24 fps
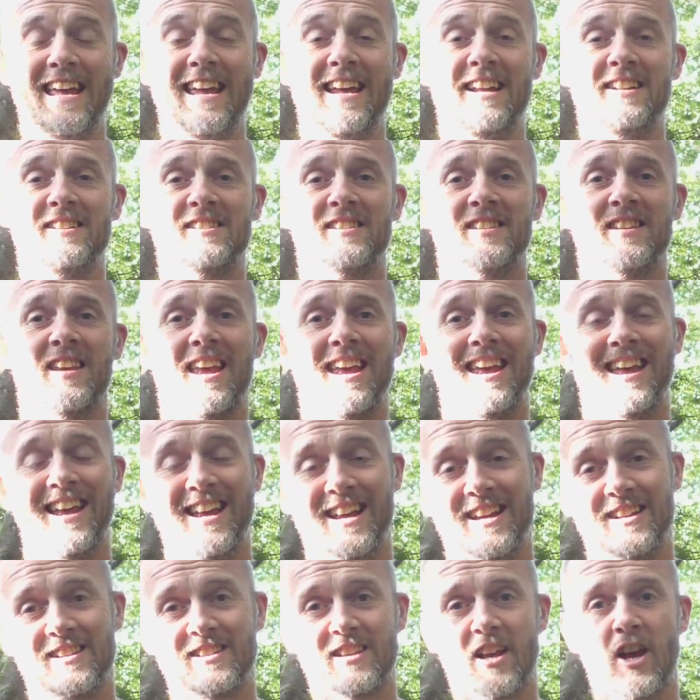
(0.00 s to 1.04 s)
it
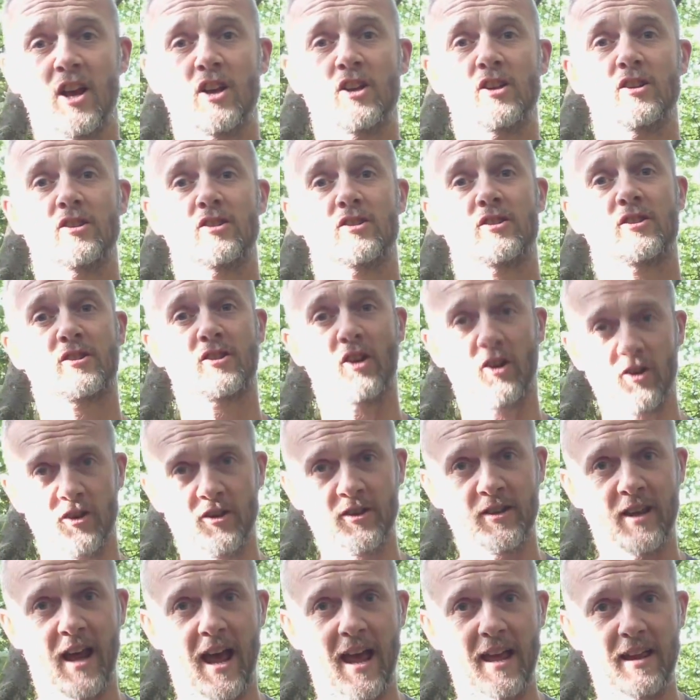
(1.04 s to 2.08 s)
is
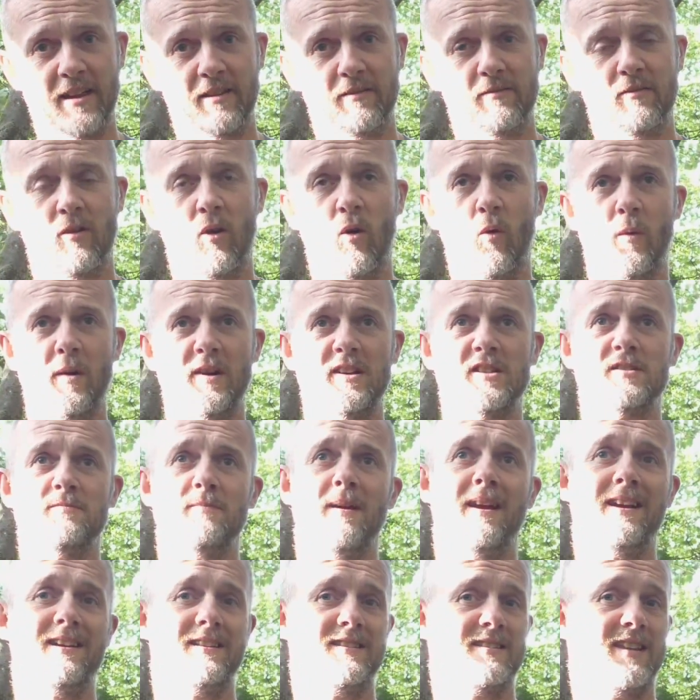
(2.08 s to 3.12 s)
Sunday which
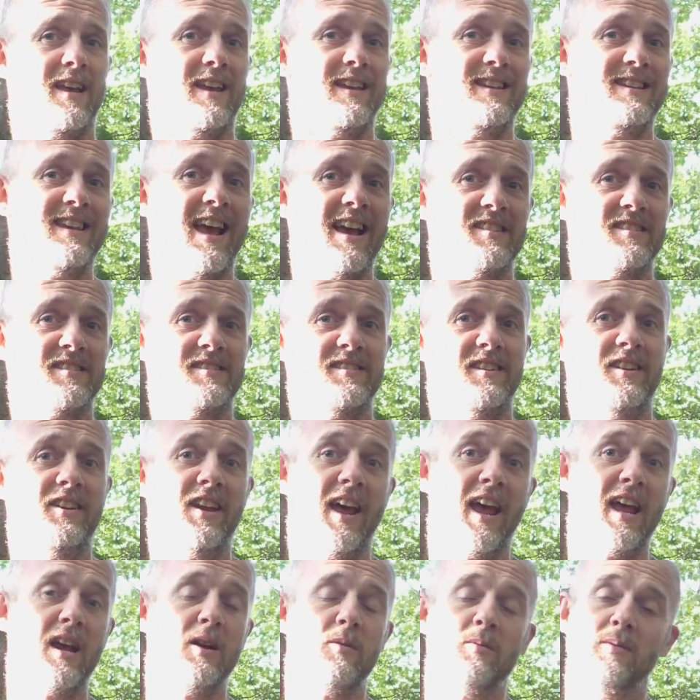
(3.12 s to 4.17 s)
means that
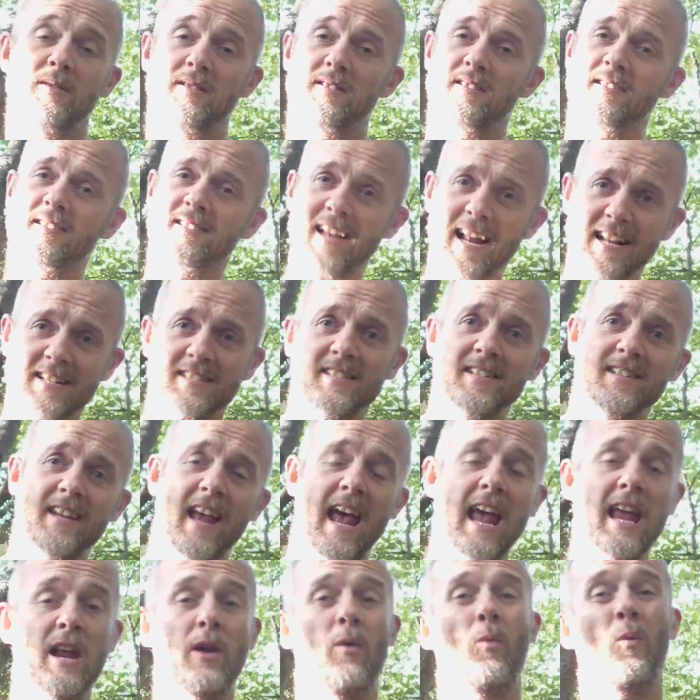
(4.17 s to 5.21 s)
yesterday was
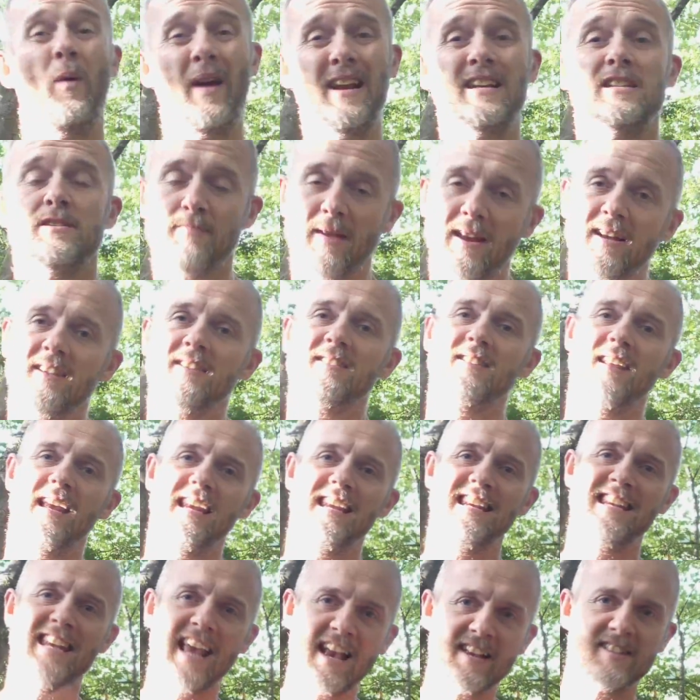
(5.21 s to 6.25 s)
Saturday which means
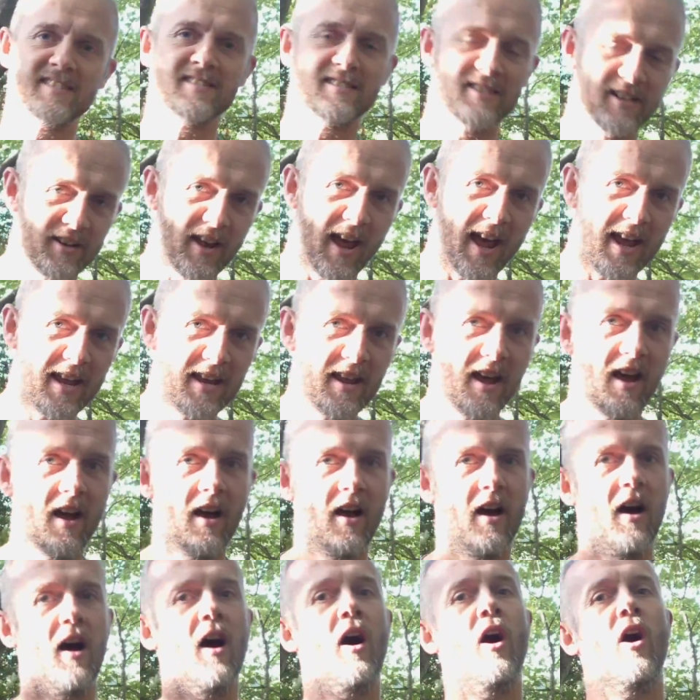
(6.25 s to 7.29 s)
that yesterday
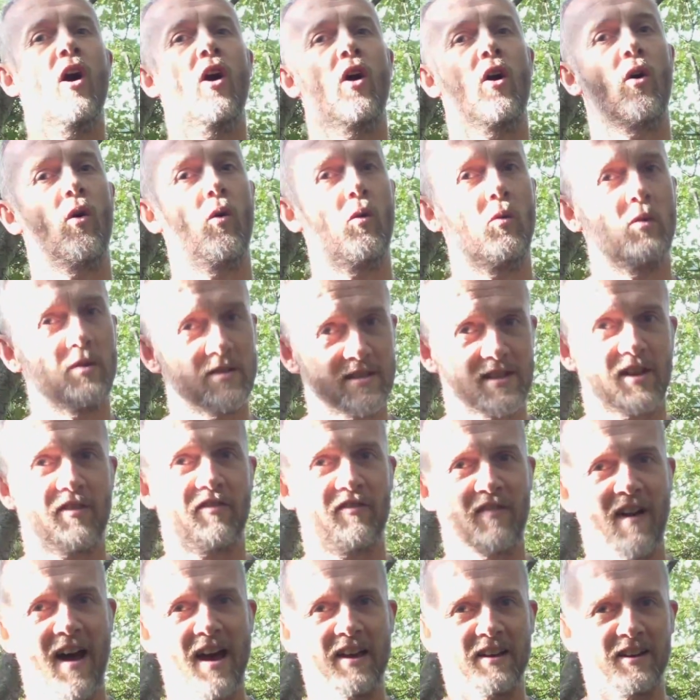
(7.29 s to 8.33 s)
was the
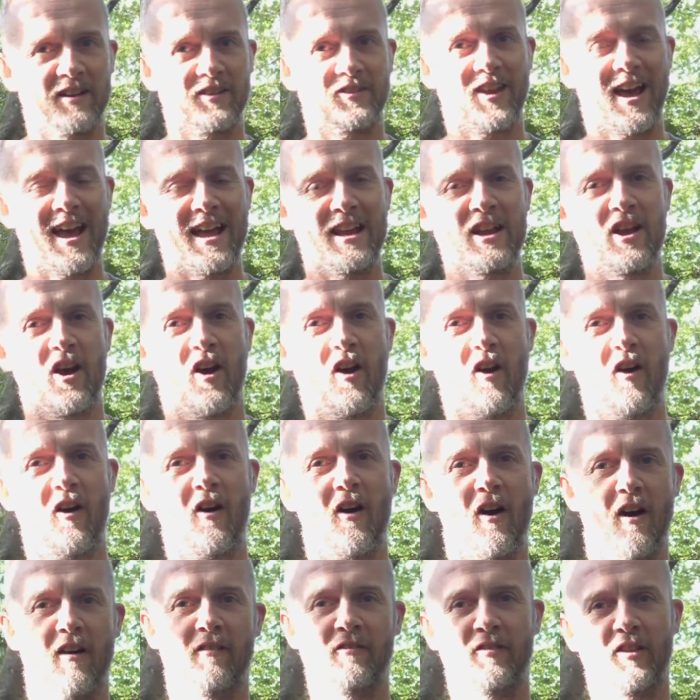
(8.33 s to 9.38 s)
final day
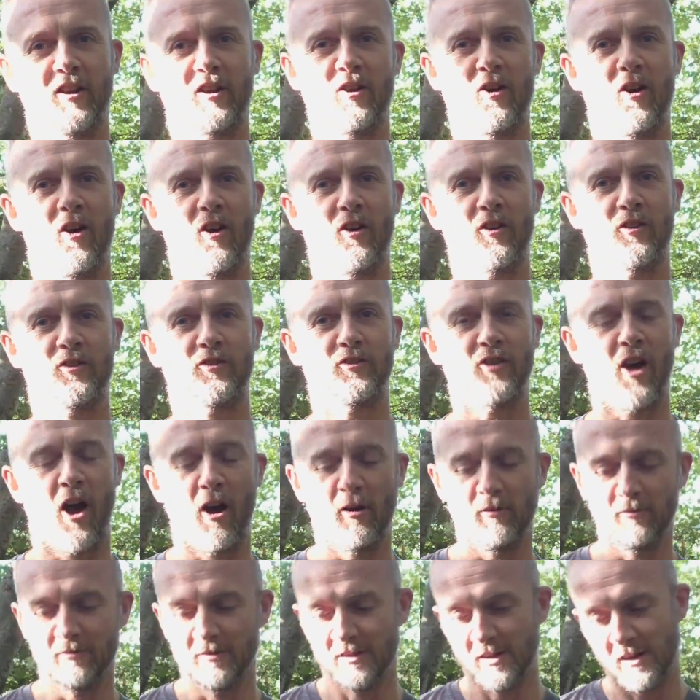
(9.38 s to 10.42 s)
of the course
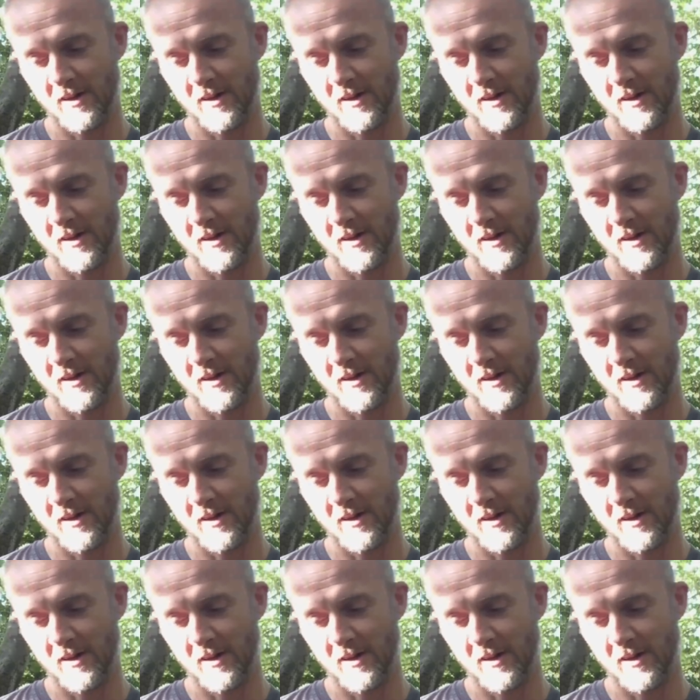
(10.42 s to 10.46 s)
so